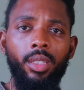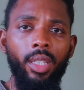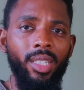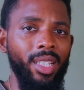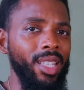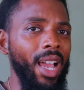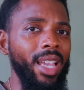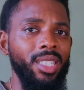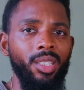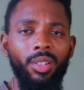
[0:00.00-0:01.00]
That's like the
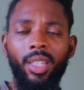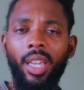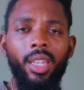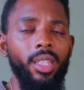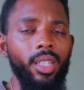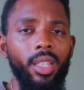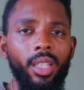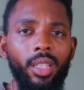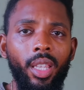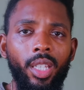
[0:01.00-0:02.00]
icing on the cake.
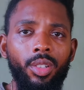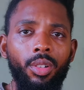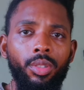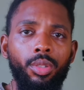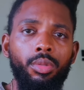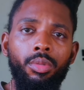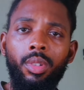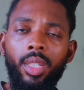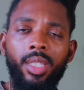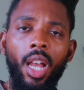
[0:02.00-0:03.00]
That's going to
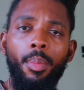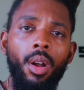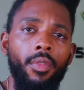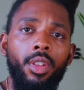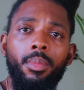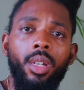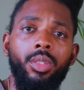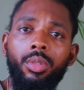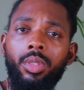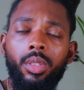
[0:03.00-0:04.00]
top off your
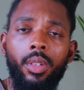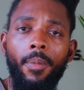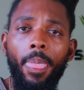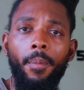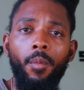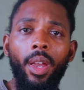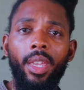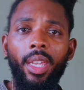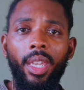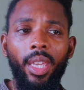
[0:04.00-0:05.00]
muscles,
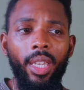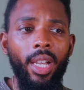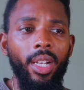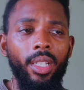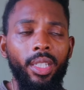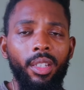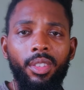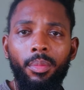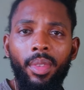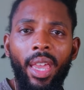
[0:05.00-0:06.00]
right? And kind of give
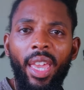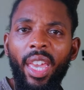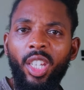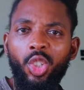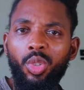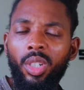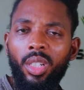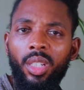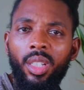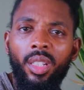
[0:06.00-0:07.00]
them that
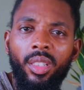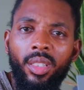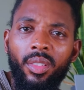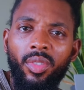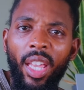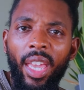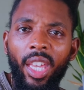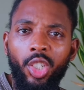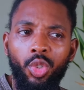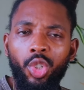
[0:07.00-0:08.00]
extra
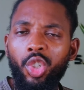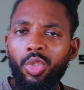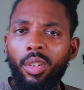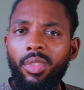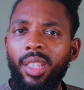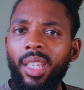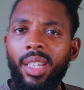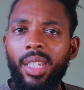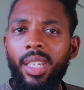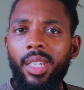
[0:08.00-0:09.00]
strength that they
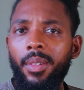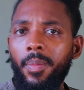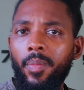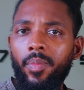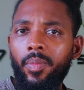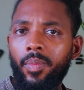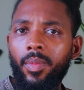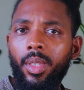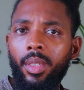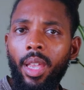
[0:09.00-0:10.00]
need
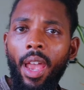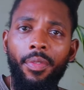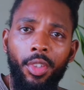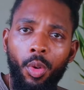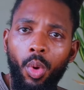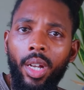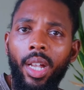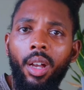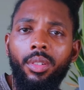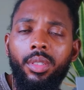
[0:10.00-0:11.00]
after your
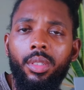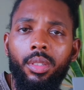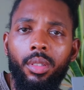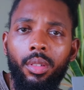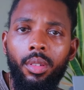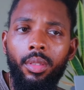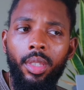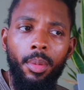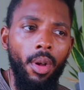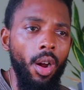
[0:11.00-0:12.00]
workouts,
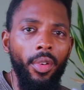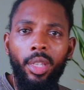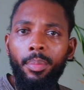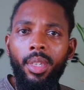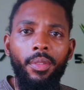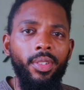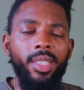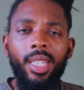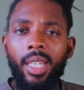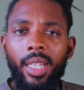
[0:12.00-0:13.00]
them already being
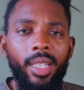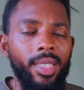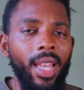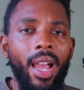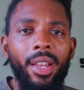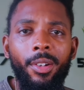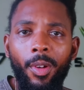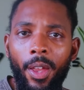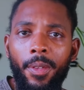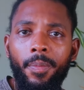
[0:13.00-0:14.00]
fatigued and tired,
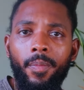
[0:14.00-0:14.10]
right?